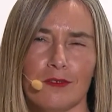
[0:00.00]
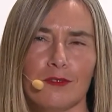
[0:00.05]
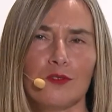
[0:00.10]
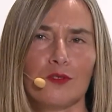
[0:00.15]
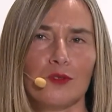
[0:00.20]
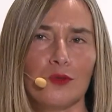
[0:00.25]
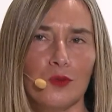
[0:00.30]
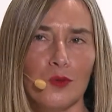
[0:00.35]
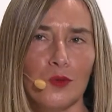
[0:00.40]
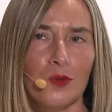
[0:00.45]

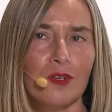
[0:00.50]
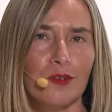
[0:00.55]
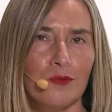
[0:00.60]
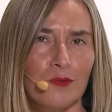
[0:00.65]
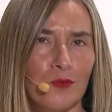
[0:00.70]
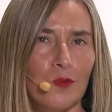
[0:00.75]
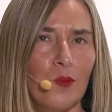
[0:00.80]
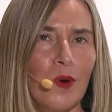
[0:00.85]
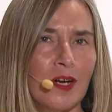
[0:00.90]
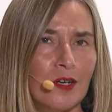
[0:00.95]
to
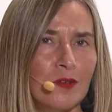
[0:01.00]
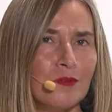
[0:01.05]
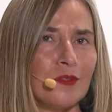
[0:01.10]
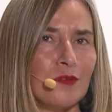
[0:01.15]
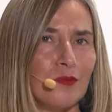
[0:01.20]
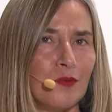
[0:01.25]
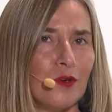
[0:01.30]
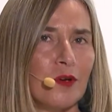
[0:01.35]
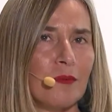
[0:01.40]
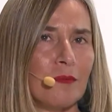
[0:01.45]
one of the
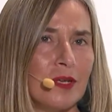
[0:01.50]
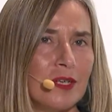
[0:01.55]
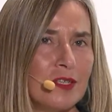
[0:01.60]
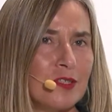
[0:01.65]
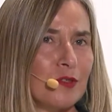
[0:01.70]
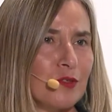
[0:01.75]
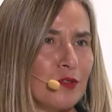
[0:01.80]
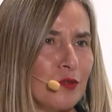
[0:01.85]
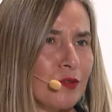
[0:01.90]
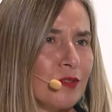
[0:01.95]
foreign
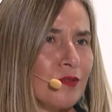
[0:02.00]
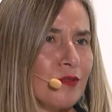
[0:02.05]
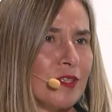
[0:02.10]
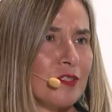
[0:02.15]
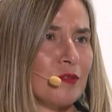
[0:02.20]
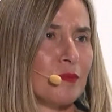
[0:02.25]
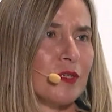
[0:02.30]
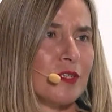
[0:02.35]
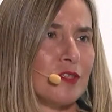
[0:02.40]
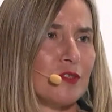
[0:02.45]
ministers or
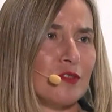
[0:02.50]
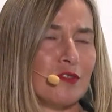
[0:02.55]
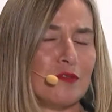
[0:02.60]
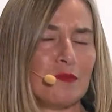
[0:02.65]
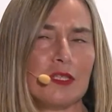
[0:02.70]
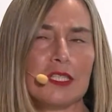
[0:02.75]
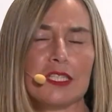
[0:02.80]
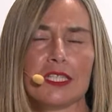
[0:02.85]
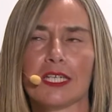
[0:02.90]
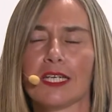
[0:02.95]
defense ministers
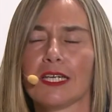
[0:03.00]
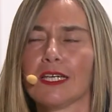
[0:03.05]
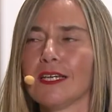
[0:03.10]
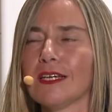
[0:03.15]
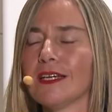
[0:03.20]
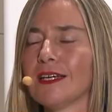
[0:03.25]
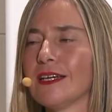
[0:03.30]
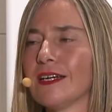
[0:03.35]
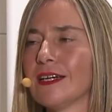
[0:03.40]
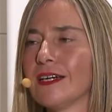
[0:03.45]
meeting
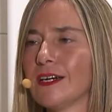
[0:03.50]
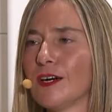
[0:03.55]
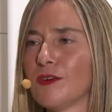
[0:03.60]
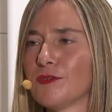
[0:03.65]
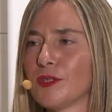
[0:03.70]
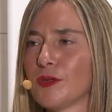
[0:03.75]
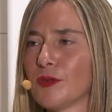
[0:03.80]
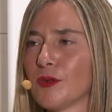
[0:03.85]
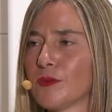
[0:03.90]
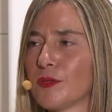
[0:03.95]
of
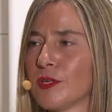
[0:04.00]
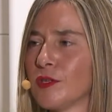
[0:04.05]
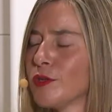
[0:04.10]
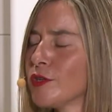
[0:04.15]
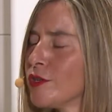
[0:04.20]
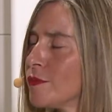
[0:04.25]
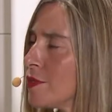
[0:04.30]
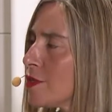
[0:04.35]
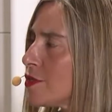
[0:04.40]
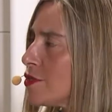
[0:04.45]
the European
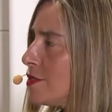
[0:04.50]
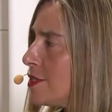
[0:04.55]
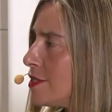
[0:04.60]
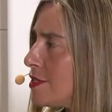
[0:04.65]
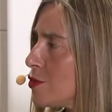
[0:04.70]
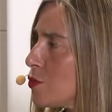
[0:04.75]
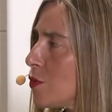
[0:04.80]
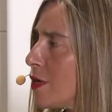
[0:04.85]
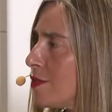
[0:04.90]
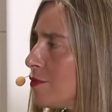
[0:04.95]
Union, because this
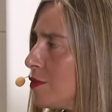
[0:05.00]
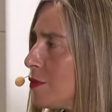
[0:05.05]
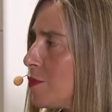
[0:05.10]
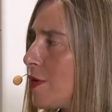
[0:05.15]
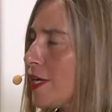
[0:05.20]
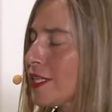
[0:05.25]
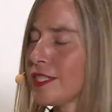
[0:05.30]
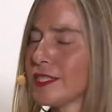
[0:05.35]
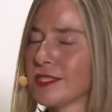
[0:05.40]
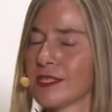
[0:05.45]
is one of the
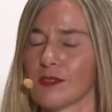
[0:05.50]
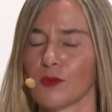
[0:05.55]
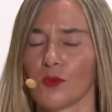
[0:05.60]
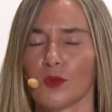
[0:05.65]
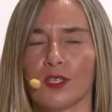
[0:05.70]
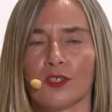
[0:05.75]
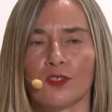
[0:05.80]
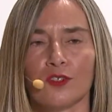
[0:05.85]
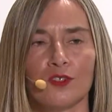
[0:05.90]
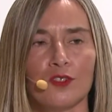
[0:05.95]
practices
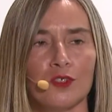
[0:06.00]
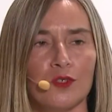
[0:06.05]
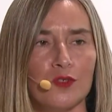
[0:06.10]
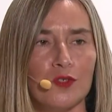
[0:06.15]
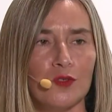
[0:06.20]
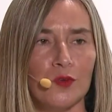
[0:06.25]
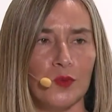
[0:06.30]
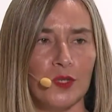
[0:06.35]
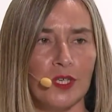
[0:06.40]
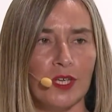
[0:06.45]
we
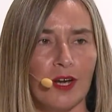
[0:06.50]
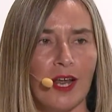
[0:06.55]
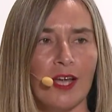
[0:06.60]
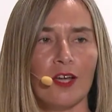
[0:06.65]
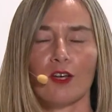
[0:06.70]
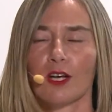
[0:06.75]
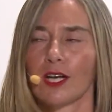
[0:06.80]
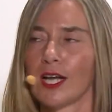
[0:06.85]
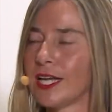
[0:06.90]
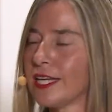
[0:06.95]
introduced. We
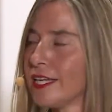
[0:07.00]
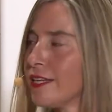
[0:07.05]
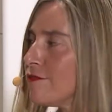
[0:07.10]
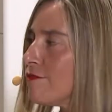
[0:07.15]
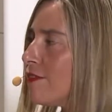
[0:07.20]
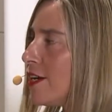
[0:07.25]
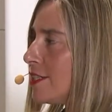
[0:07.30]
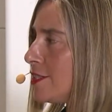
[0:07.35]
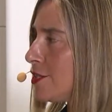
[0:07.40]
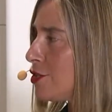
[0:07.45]
regularly
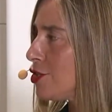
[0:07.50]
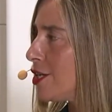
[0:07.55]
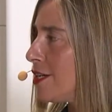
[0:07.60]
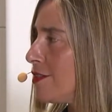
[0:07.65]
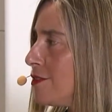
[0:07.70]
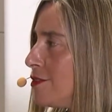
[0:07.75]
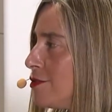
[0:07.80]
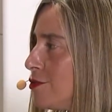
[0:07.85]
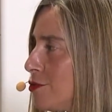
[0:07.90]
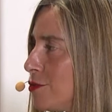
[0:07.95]
invite each
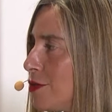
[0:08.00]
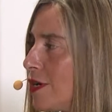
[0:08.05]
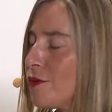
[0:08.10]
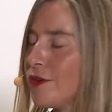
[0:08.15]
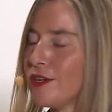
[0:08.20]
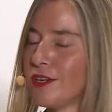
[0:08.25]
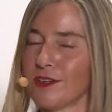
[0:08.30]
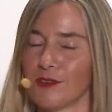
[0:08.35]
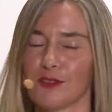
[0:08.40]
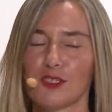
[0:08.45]
other to
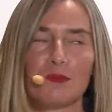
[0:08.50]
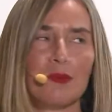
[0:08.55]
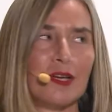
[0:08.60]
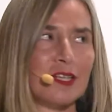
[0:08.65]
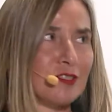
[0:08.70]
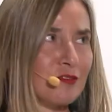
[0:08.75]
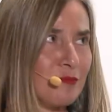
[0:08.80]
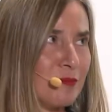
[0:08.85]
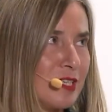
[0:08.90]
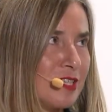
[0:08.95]
our
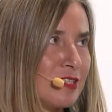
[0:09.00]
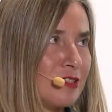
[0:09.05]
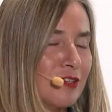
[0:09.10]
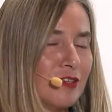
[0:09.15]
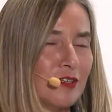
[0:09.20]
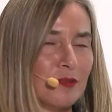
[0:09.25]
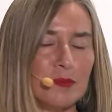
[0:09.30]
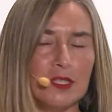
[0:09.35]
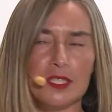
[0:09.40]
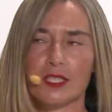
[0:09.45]
respective
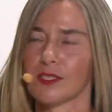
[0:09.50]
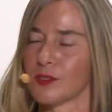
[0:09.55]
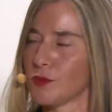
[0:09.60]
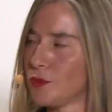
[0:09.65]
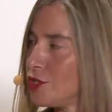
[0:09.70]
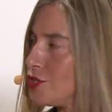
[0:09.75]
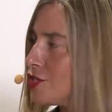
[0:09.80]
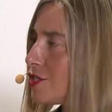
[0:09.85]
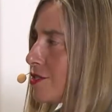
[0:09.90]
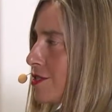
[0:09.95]
ministerial meetings,
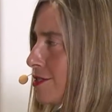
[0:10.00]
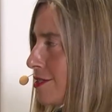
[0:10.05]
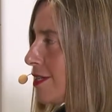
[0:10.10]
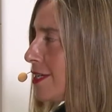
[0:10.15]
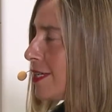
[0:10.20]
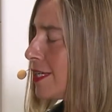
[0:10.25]
which is